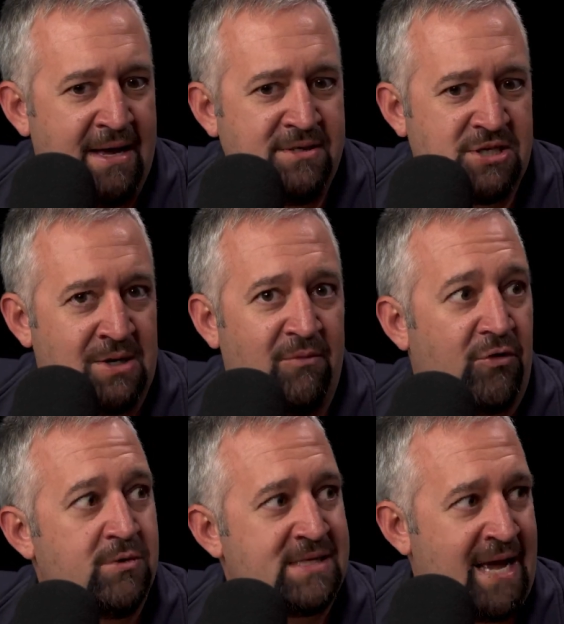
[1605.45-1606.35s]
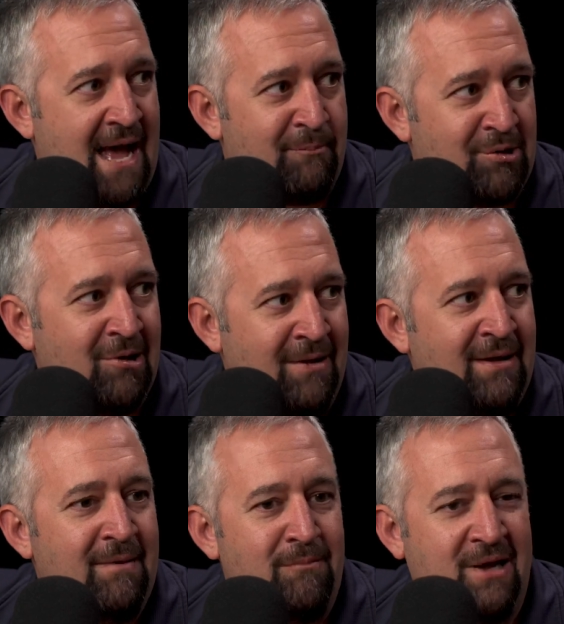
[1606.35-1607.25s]
I use the term frozen capital
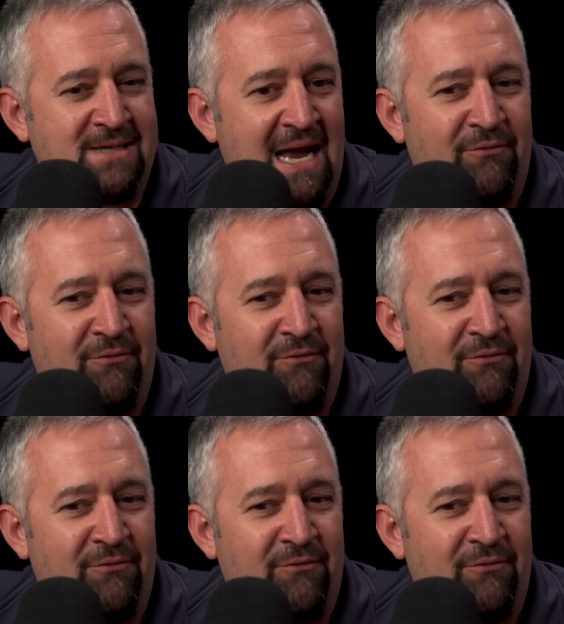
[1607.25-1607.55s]
because